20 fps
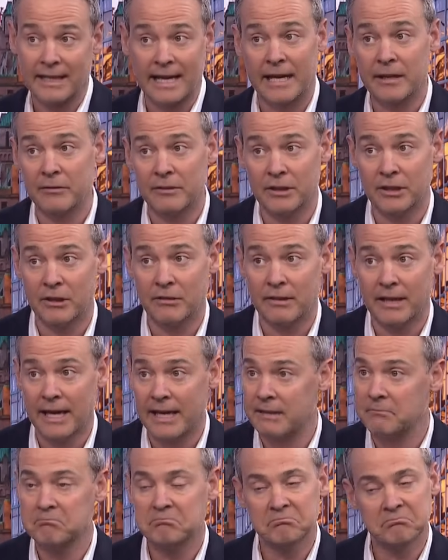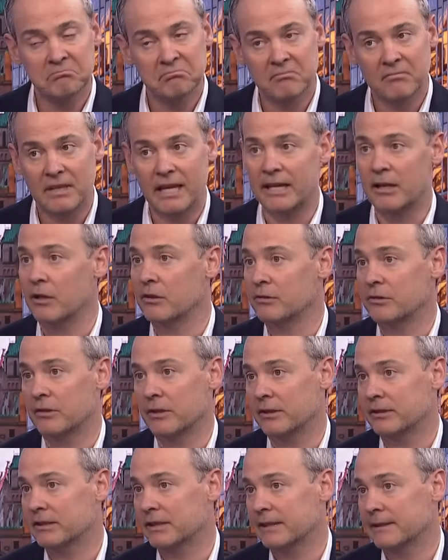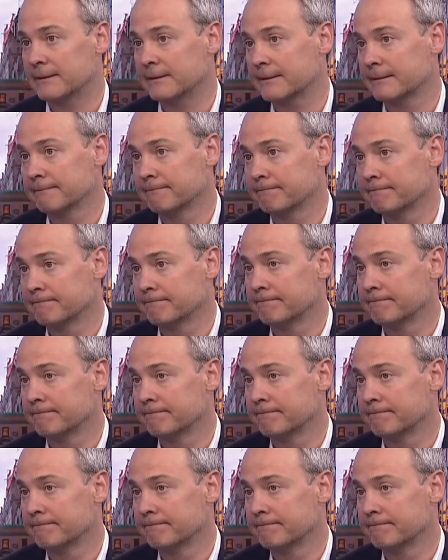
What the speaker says: Canada and the UK, they can't do those things.